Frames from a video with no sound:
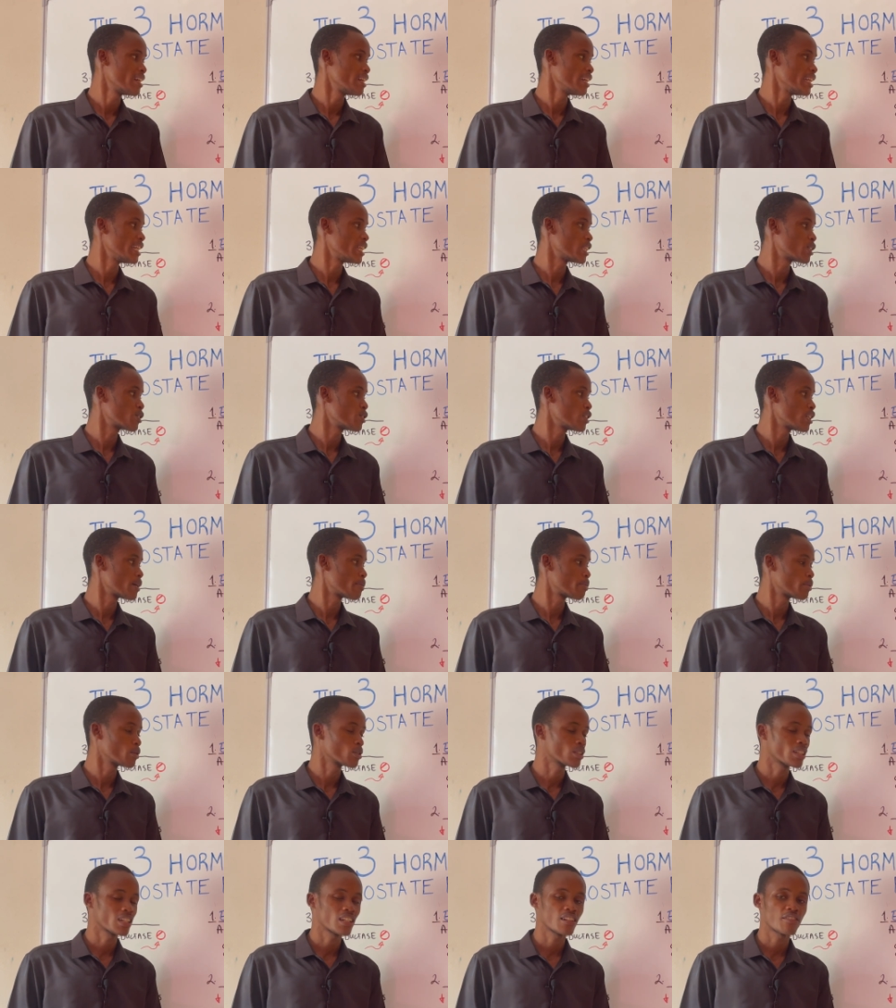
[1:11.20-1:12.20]
into the
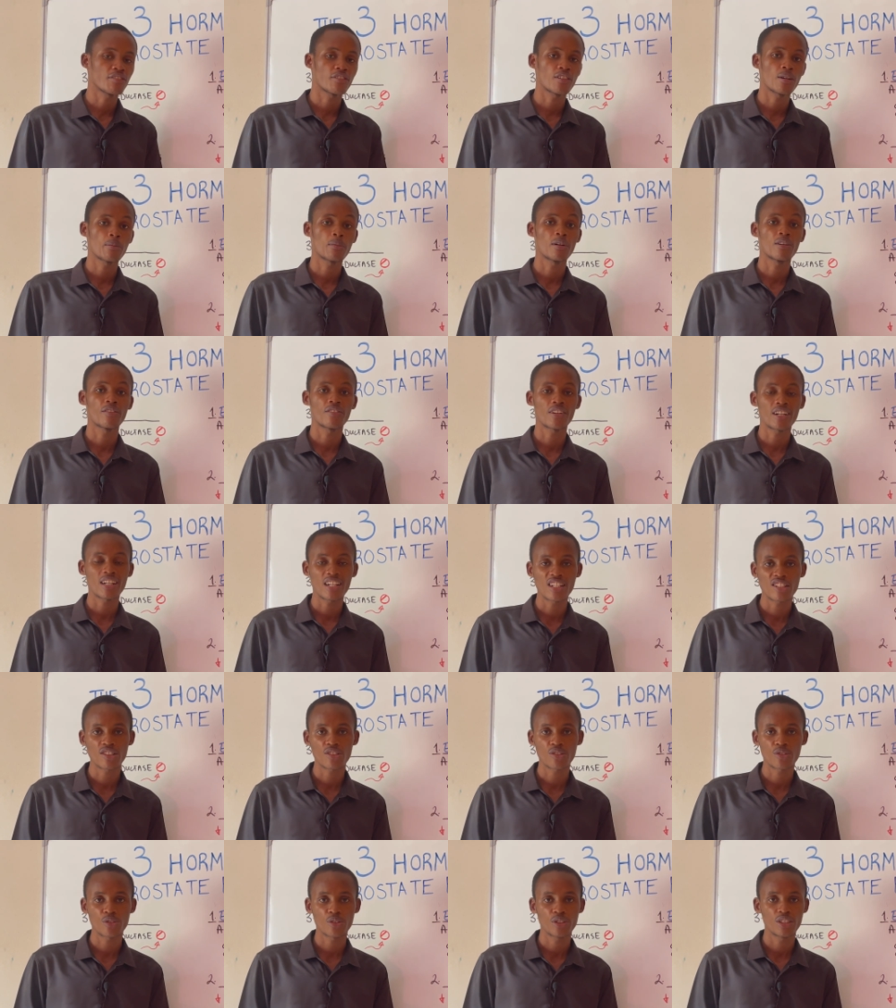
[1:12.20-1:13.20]
potent form of
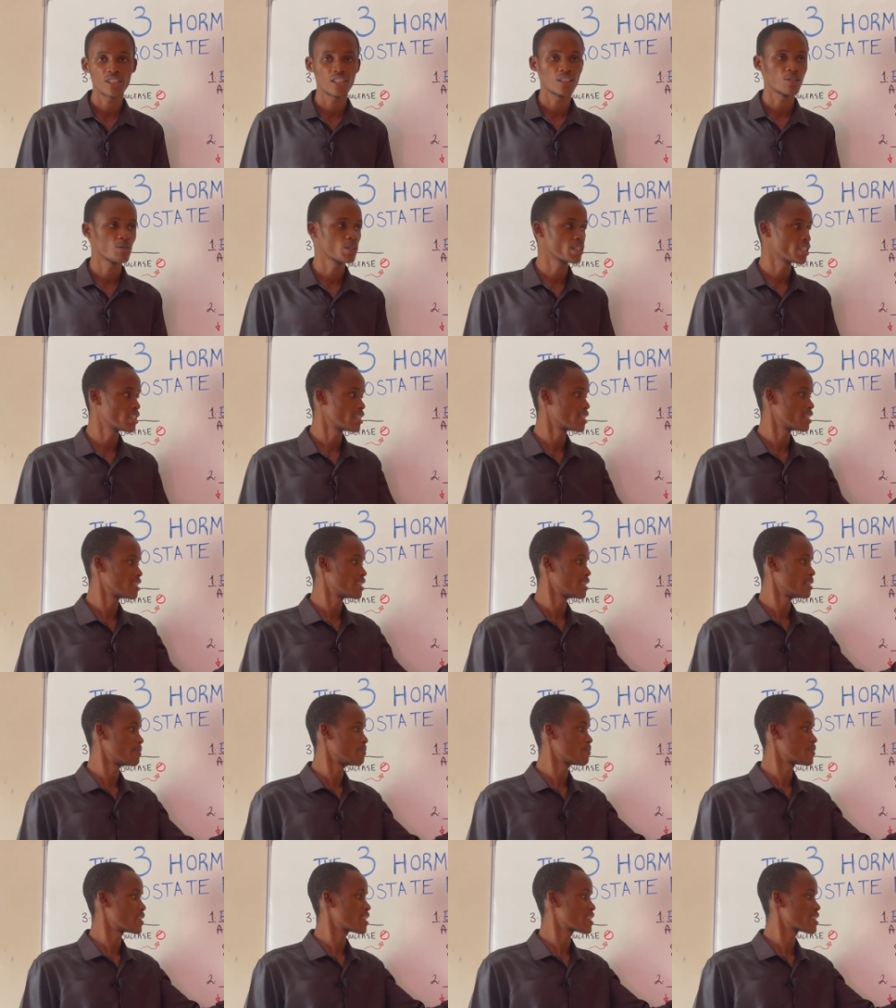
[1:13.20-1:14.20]
estrogen, which is the
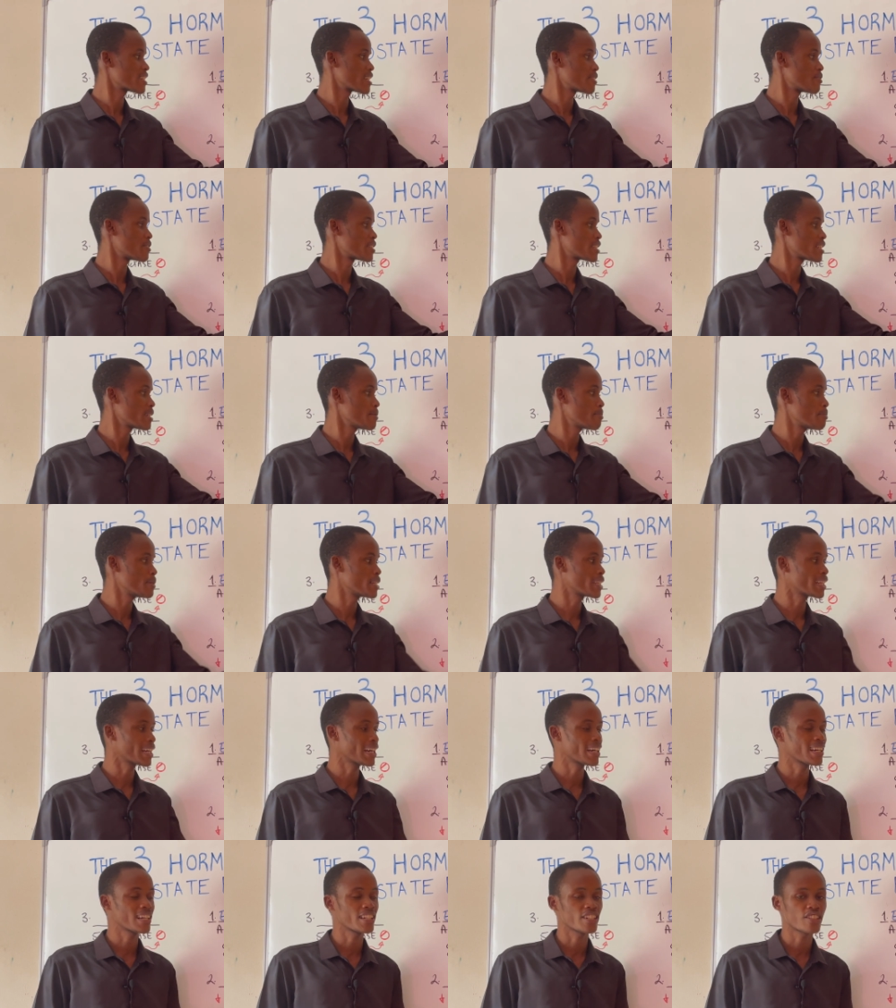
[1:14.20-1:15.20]
seventeen
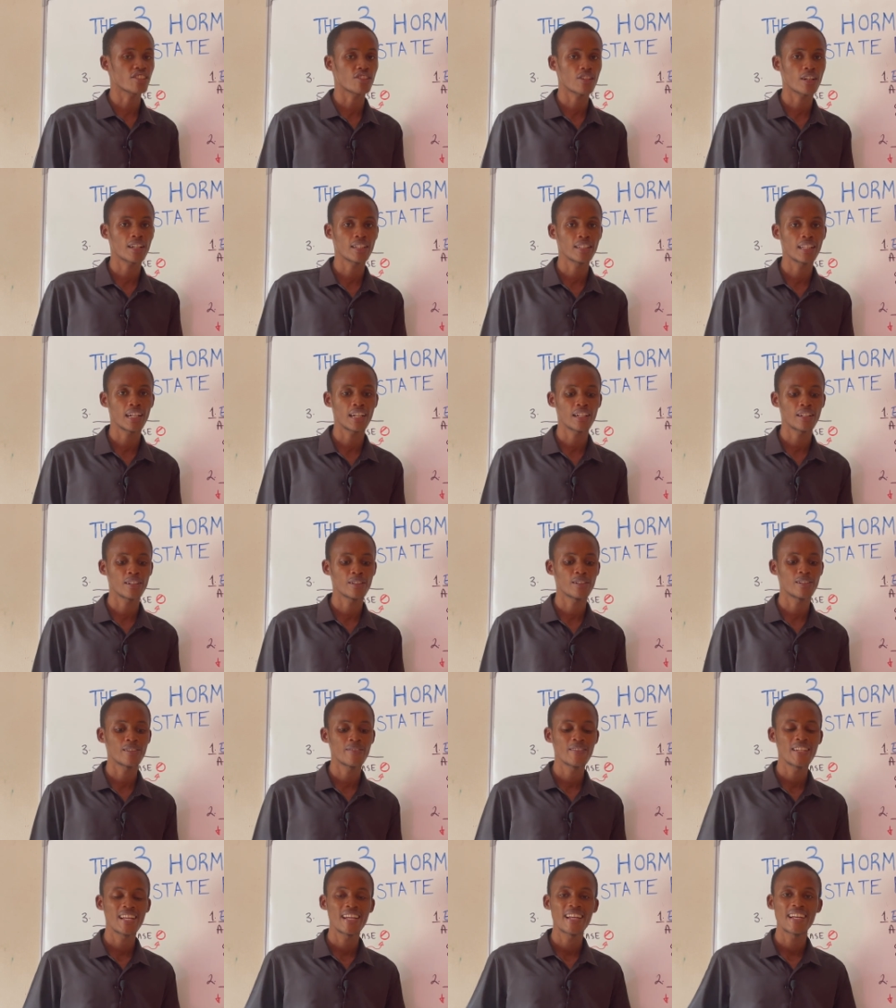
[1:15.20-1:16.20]
beta estradiol
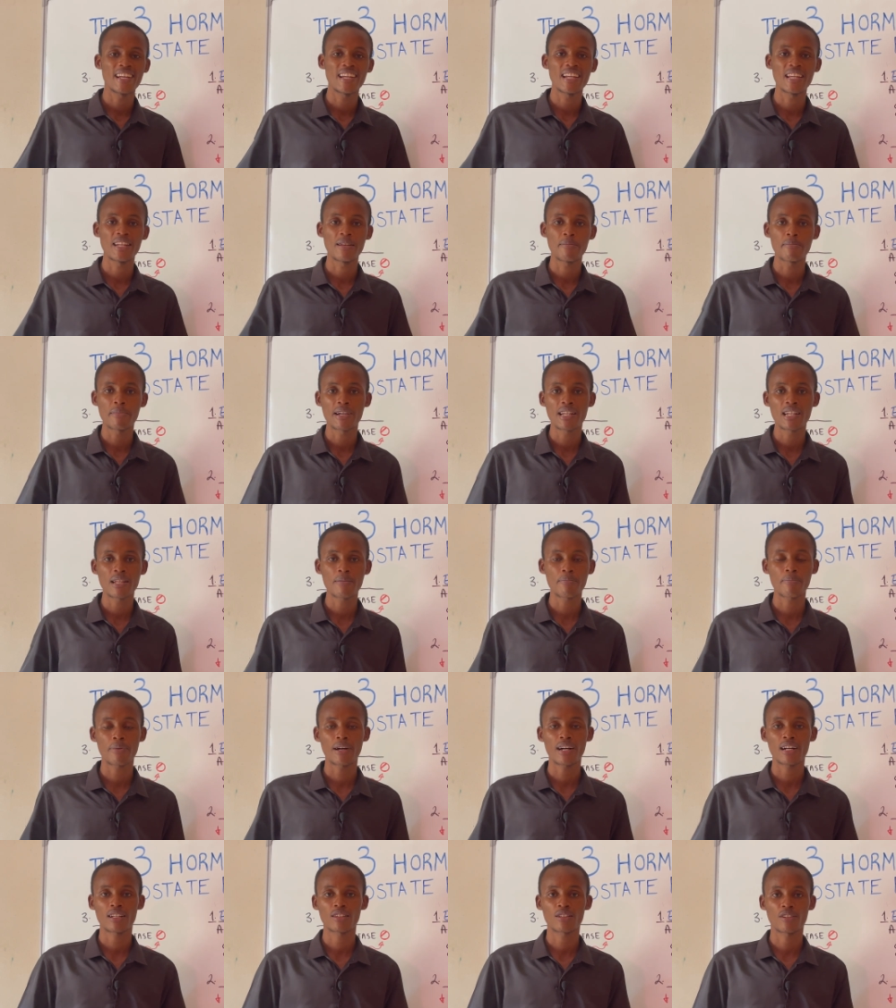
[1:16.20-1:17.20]
in many
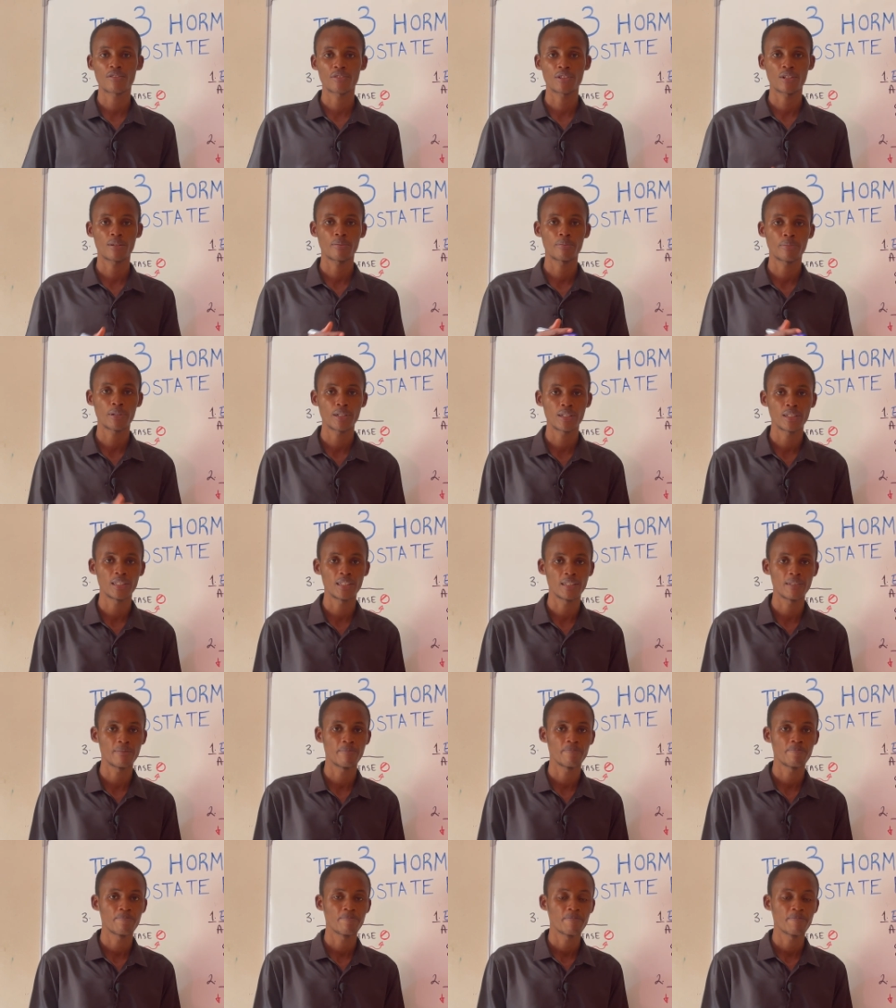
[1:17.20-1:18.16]
parts of your body.